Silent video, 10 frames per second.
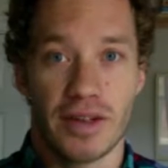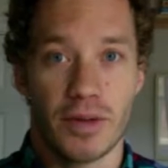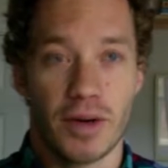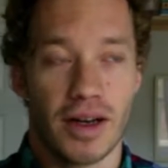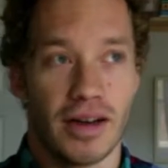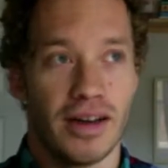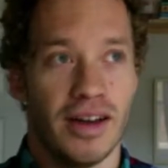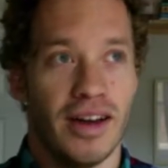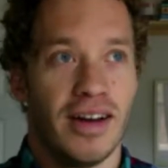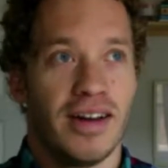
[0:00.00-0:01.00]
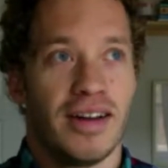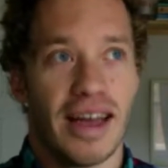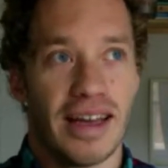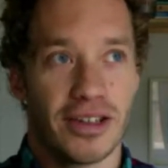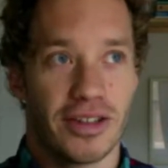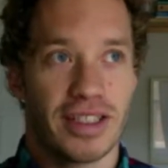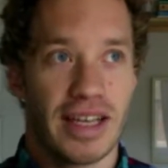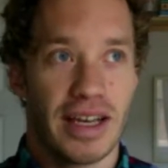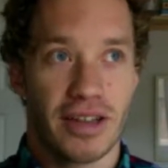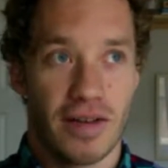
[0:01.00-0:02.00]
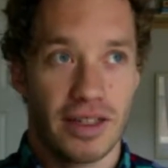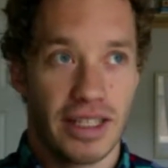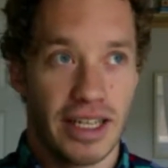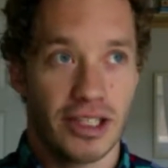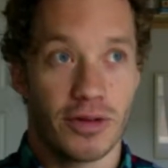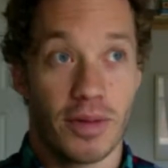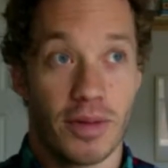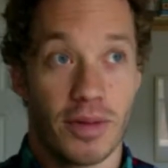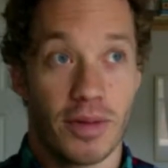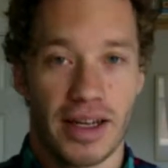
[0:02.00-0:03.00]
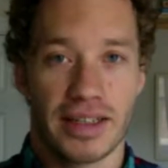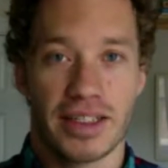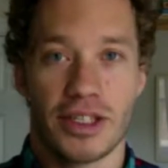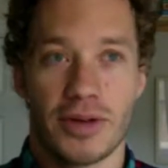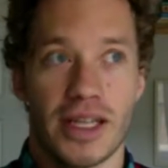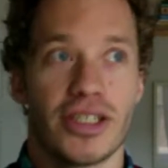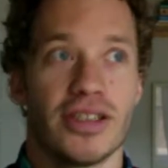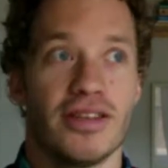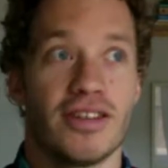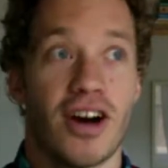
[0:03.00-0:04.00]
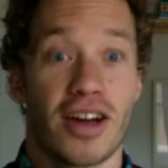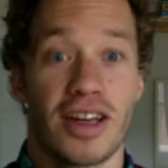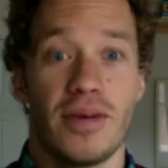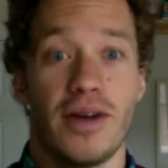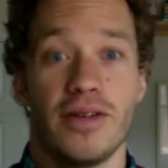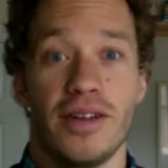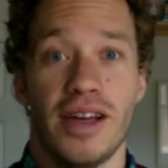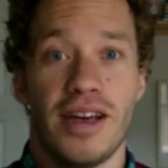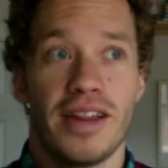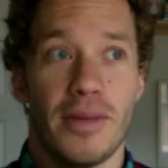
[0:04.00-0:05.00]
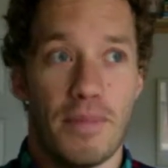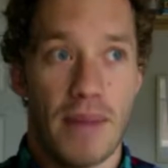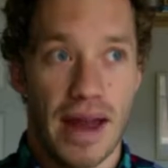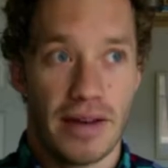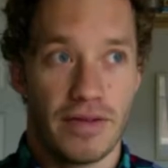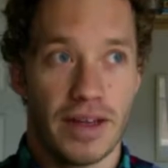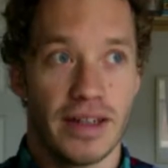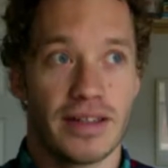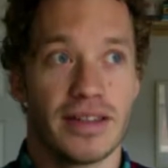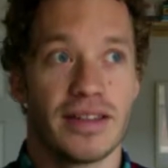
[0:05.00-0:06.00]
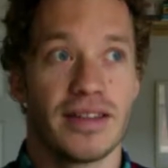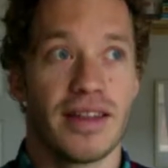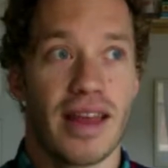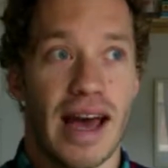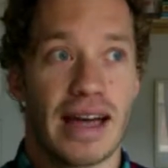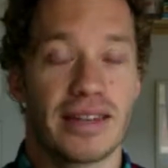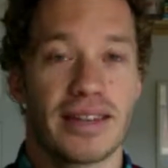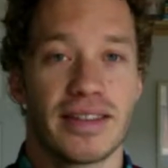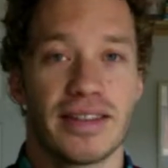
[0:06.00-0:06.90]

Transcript: You want to enter a sales conversation or a marketing situation talking about the benefits that